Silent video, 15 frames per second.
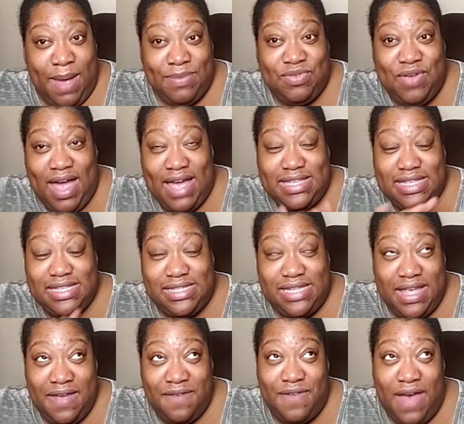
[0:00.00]
I'm trying to
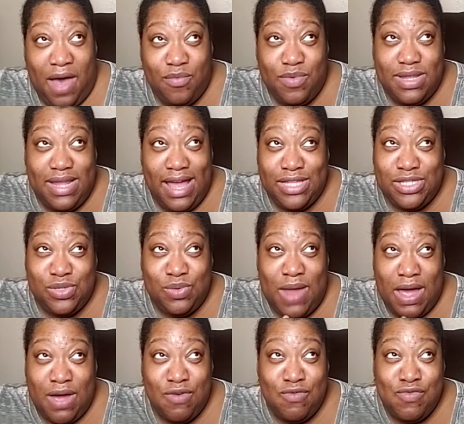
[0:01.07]
see if I would like do
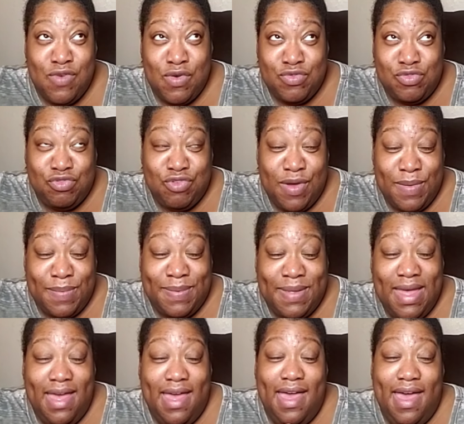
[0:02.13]
like a road trip
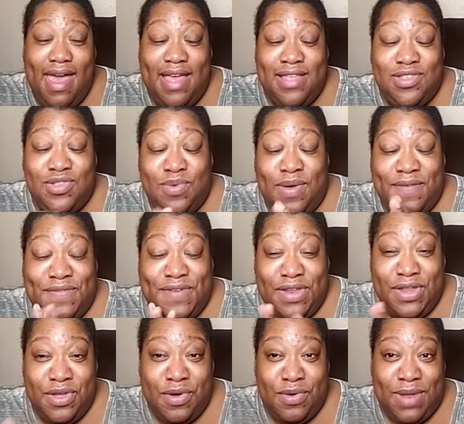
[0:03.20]
and do a
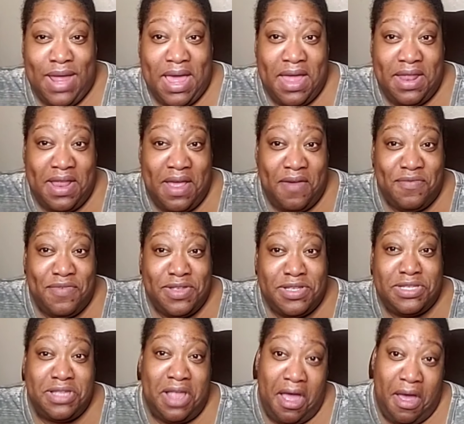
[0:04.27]
video like in every
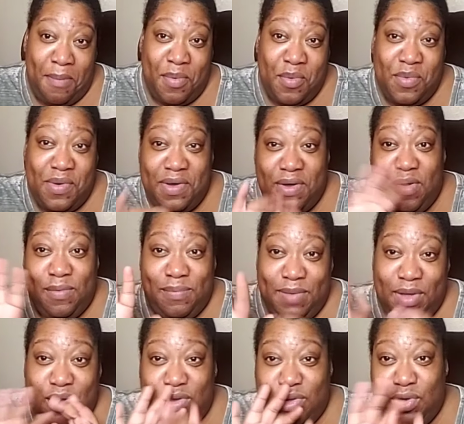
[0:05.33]
stop or
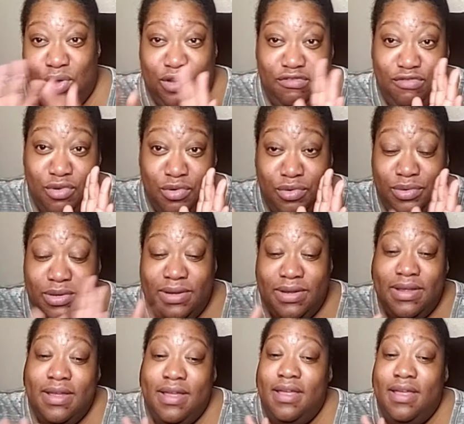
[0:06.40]
me or along the road.